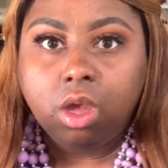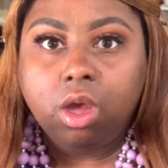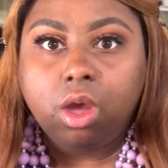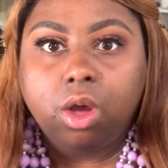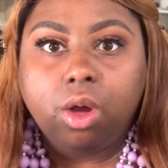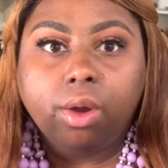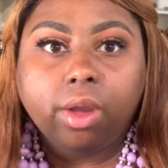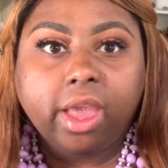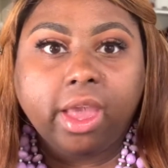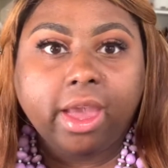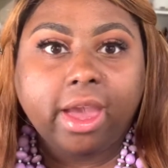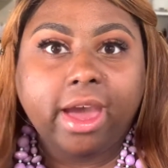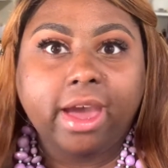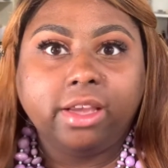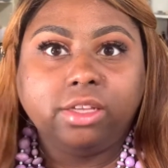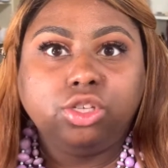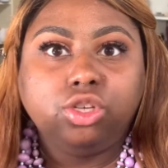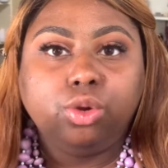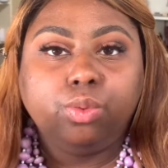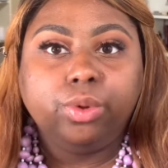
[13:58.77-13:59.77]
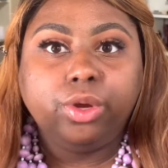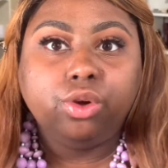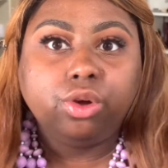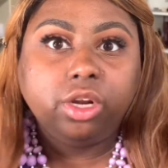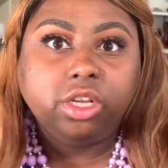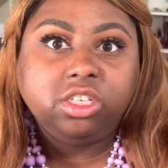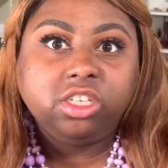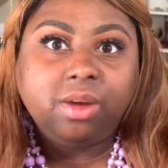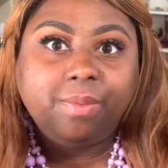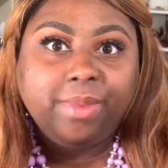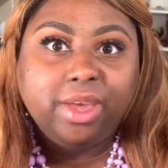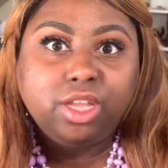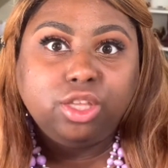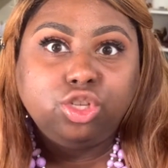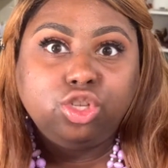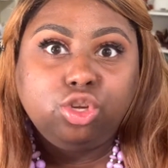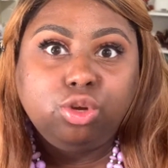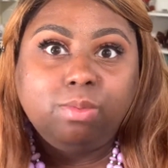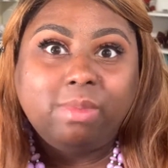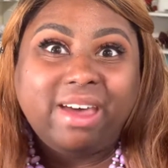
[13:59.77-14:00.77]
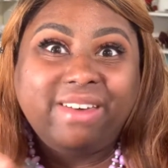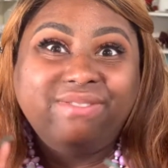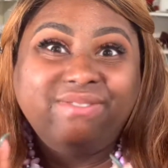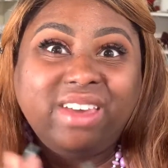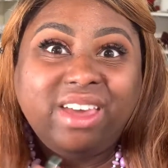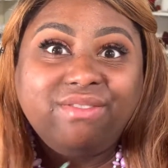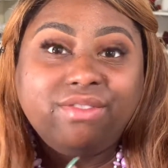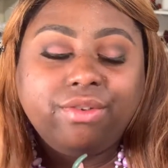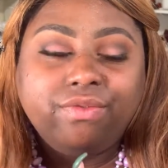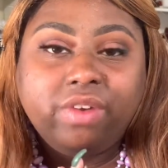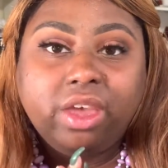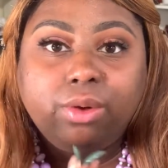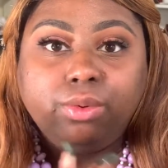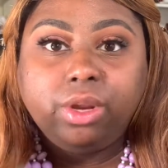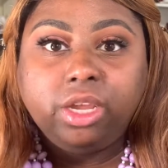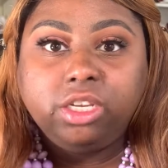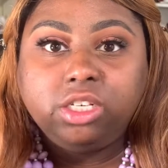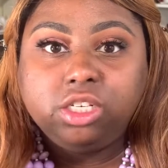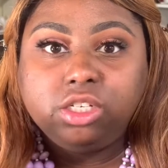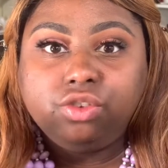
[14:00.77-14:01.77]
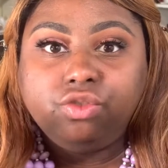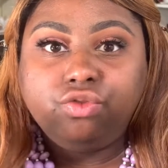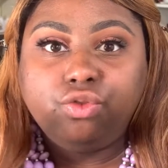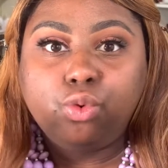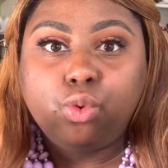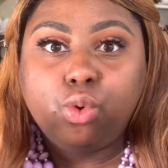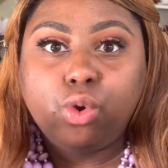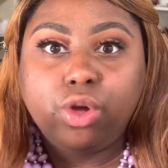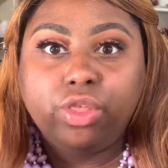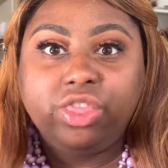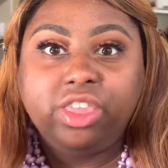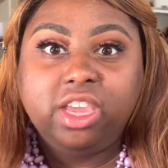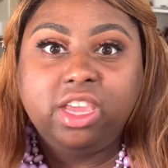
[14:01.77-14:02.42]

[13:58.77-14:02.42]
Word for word: Okay guys, so we're going to jump into my favorite foundations for the